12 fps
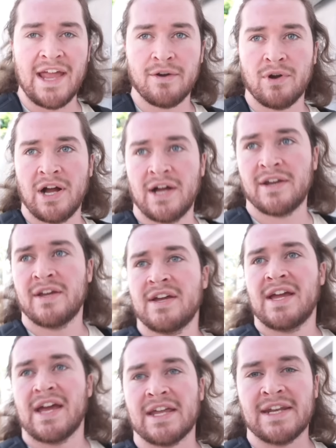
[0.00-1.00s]
A-Rod.
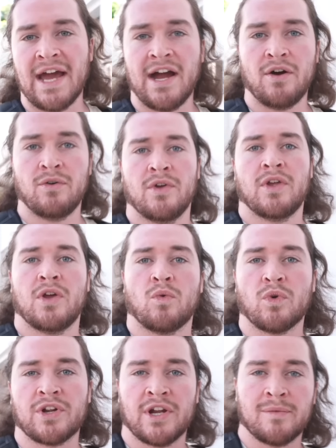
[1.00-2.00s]
And now
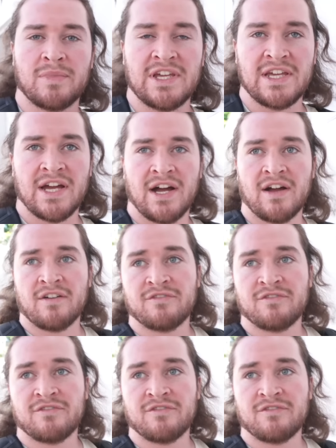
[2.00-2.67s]
we're gonna be uh,